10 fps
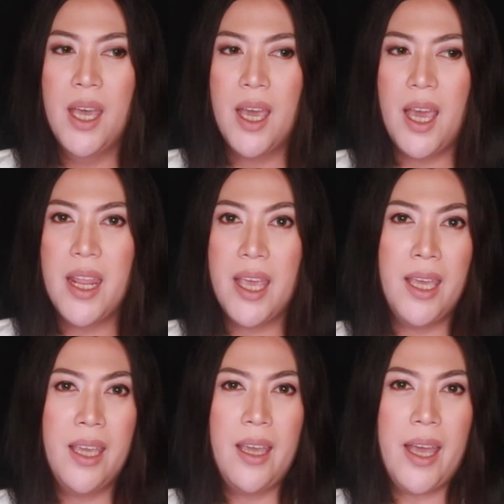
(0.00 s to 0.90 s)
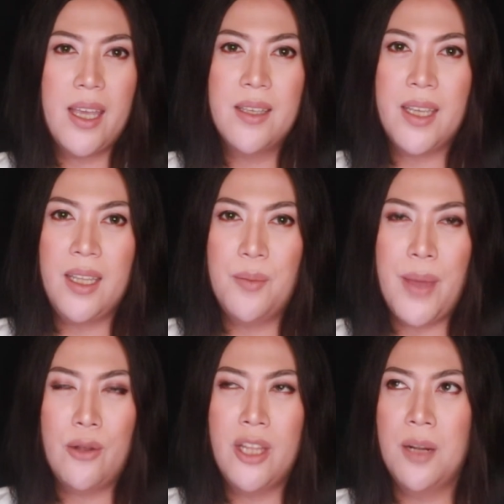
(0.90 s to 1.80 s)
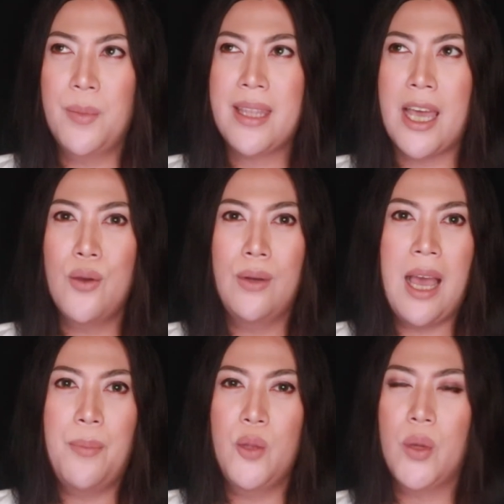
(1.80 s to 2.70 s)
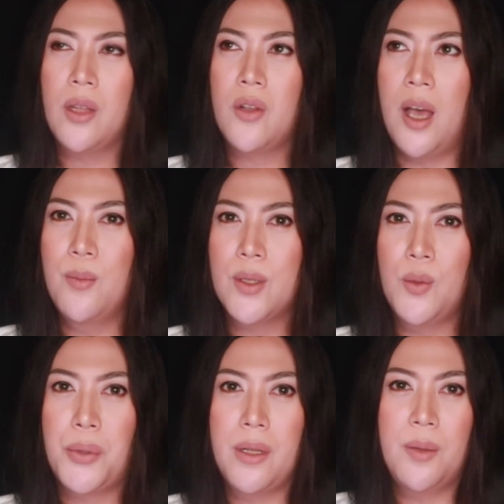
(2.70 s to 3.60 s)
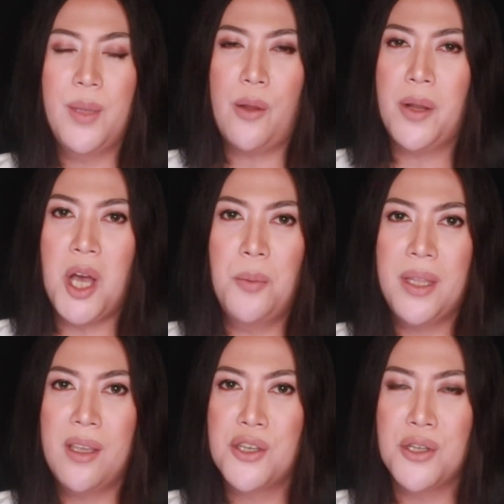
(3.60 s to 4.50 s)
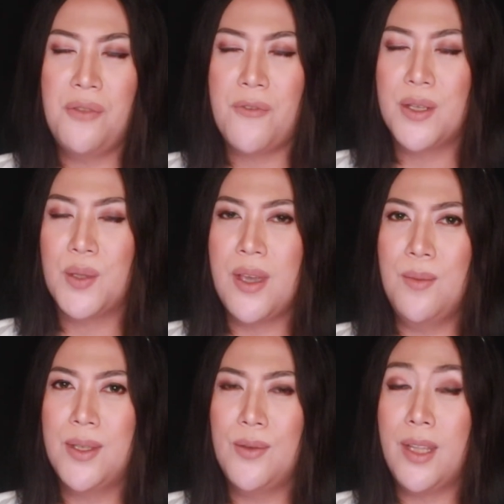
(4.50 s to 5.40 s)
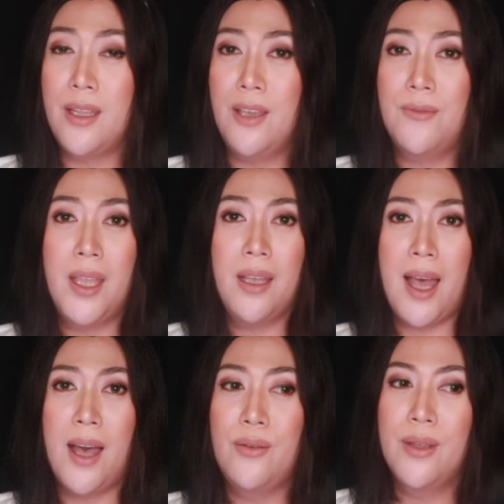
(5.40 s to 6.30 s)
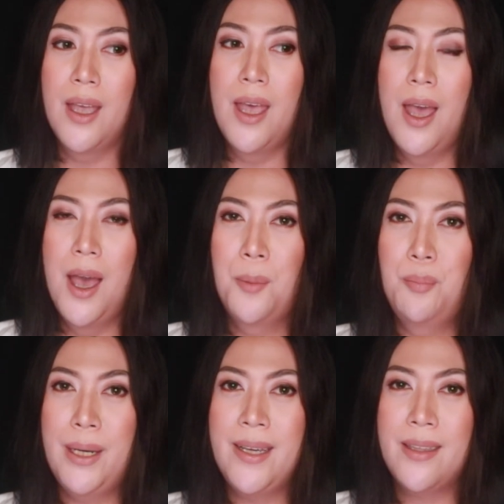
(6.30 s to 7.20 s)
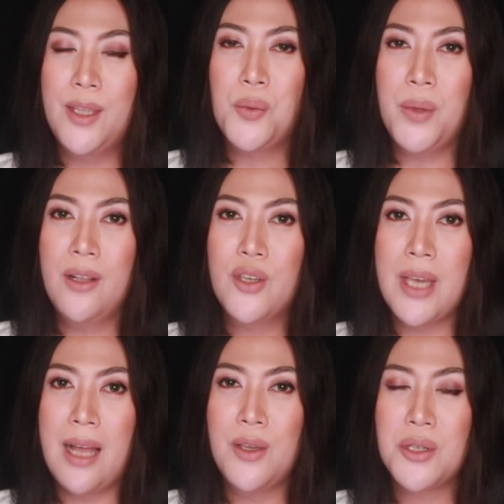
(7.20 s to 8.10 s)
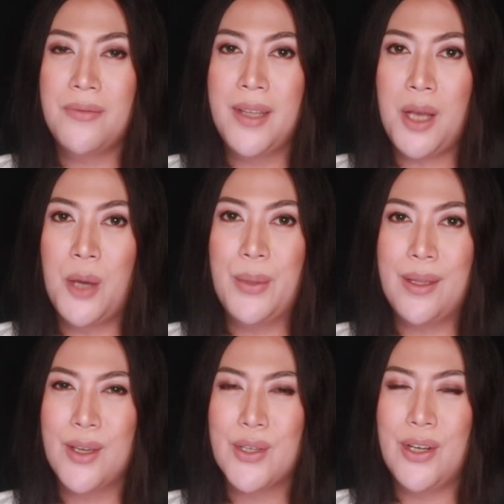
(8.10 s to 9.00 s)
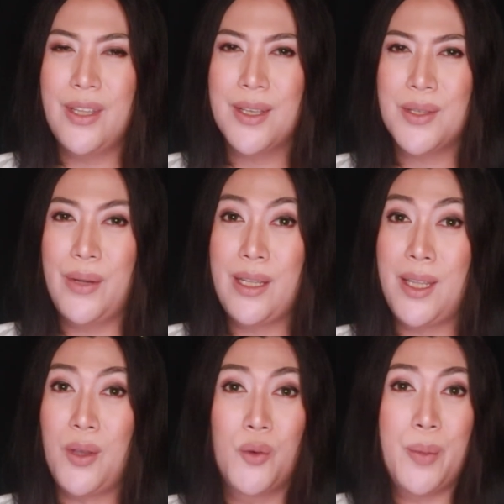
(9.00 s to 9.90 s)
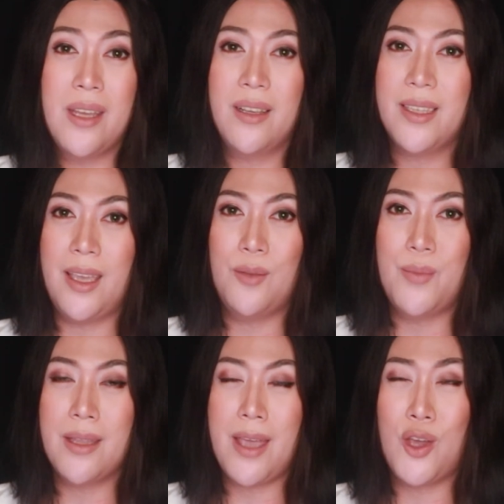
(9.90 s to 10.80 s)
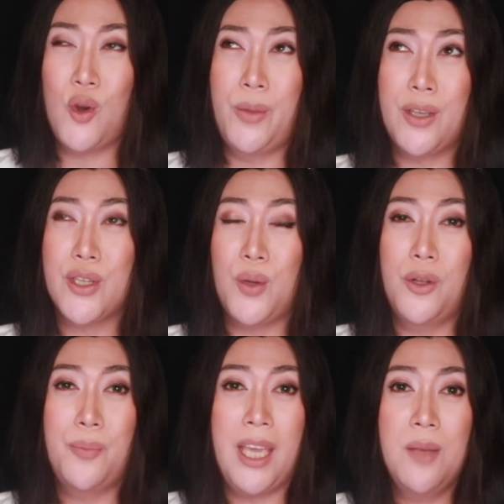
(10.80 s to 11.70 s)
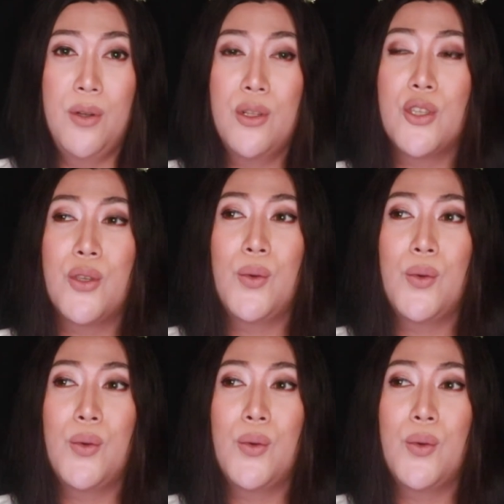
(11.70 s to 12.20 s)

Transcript: And I can say na meron din naman tayong laban when it comes to preliminary competition for swimsuit and evening gown. But the real challenge of the competition is really the opening statement. I hope that she will be able to